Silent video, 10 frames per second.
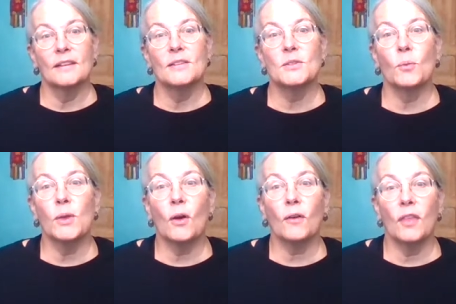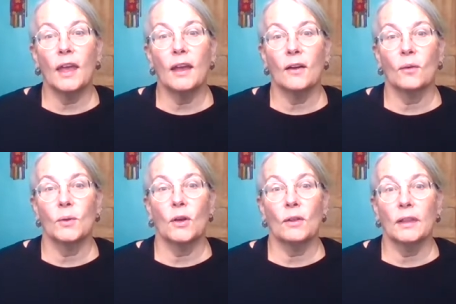So we are there.
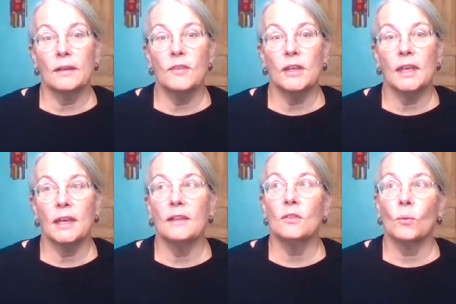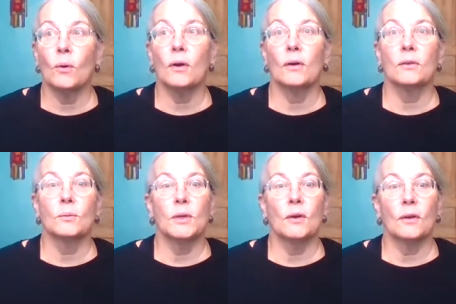We are living in the world.
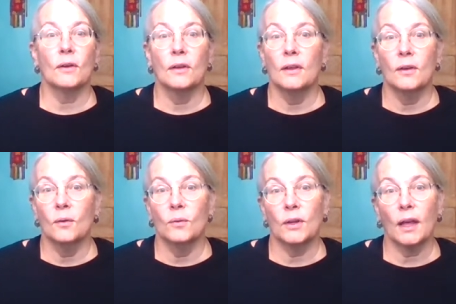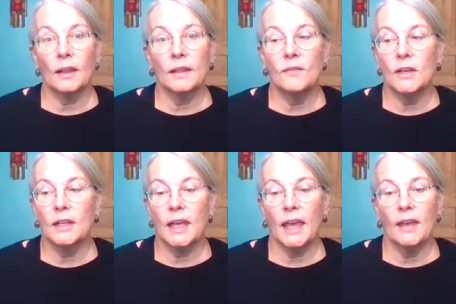We're not living in
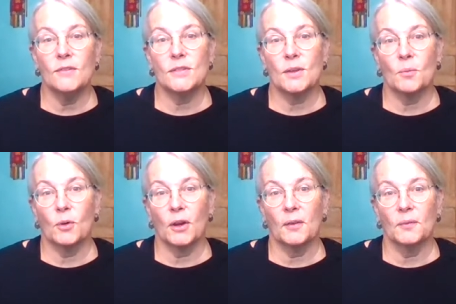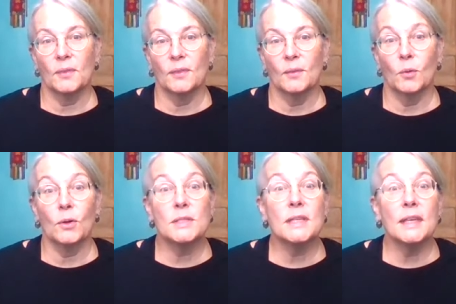a cave somewhere where
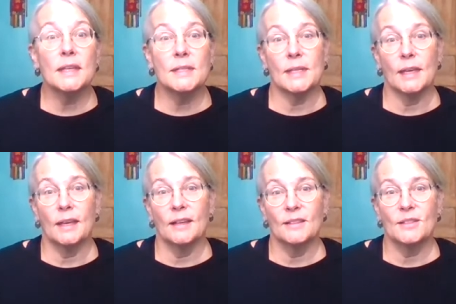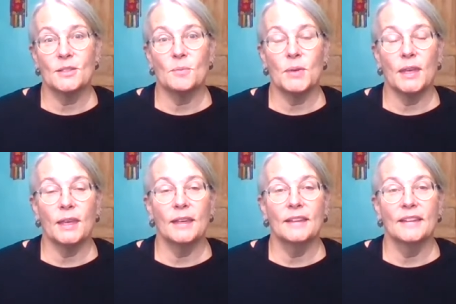it's easy to
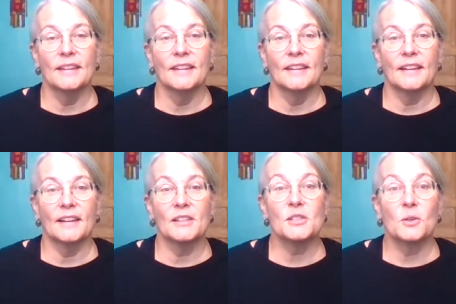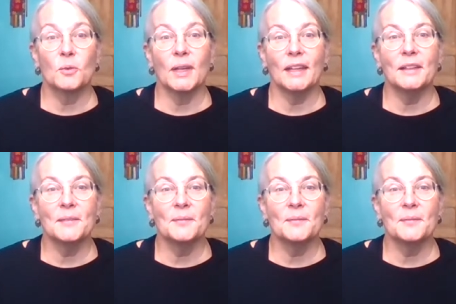be serene.